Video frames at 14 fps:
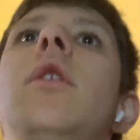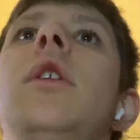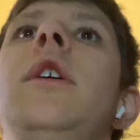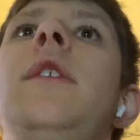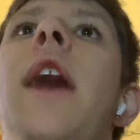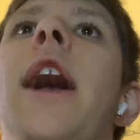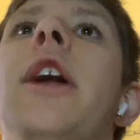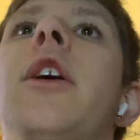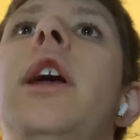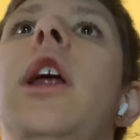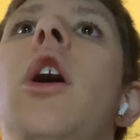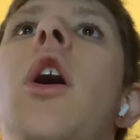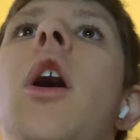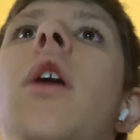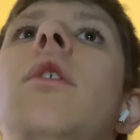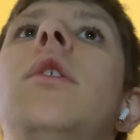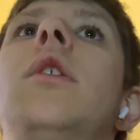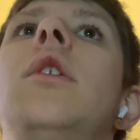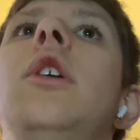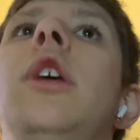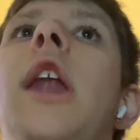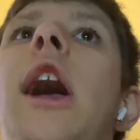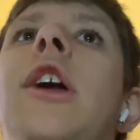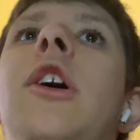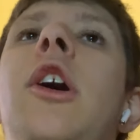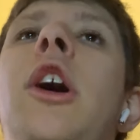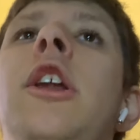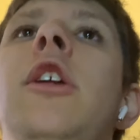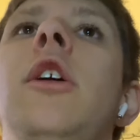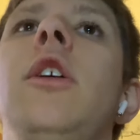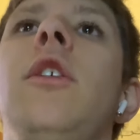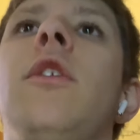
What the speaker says: You're not good at all. You're not good. You